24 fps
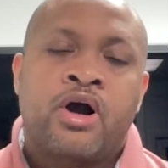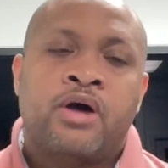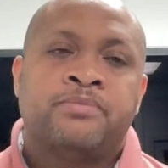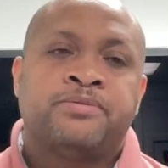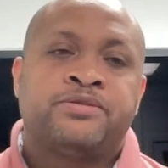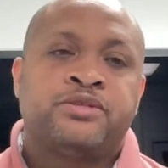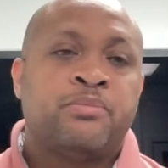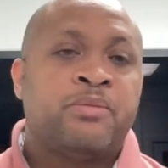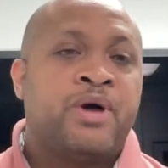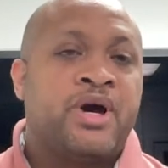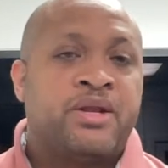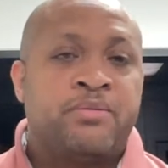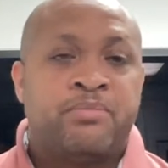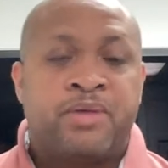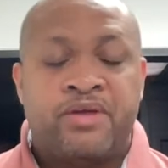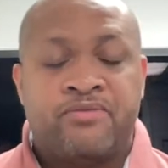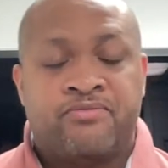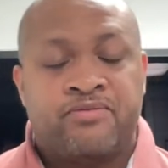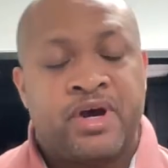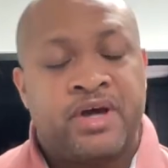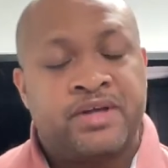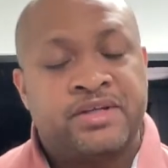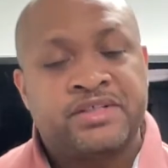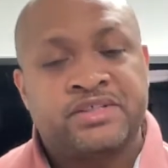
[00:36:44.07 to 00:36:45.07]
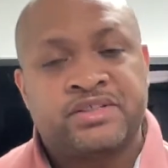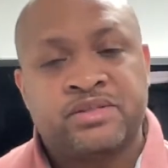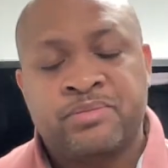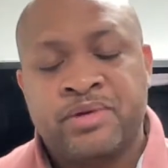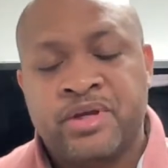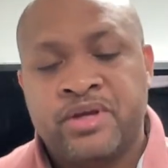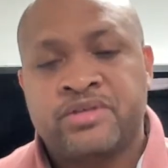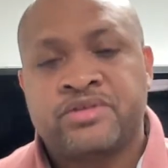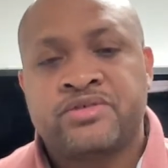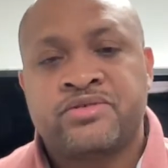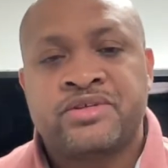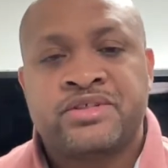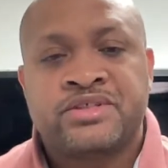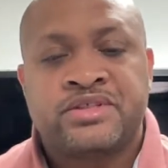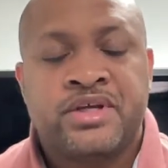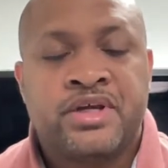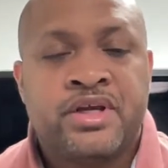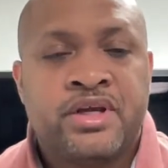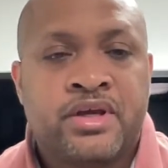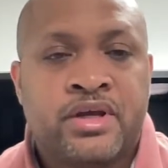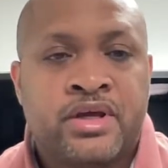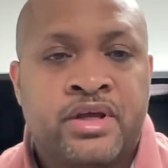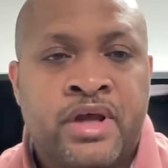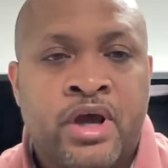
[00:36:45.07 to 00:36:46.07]
Somebody may find this to be
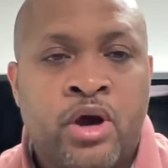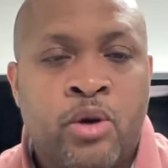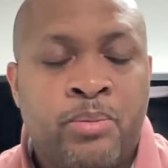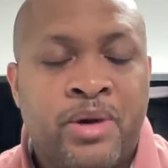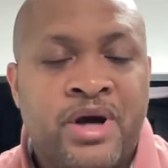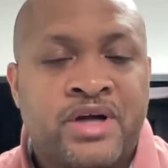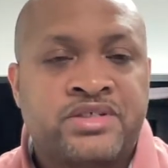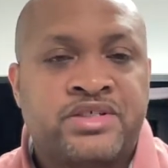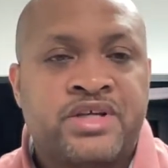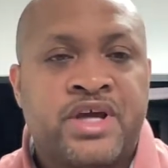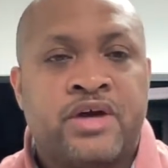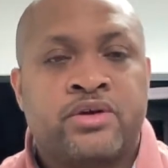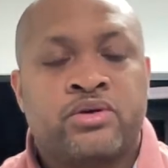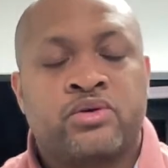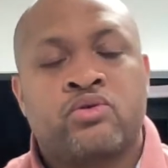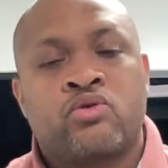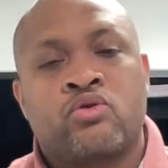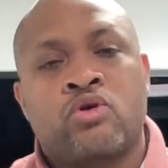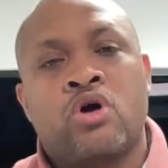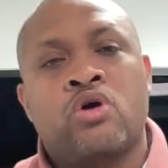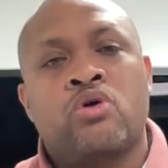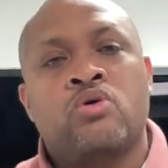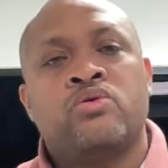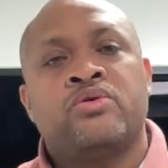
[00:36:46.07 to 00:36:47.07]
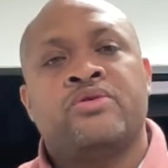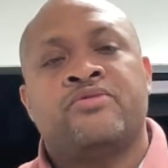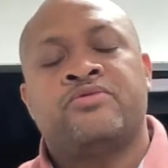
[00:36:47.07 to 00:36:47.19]
interesting and help our channel grow.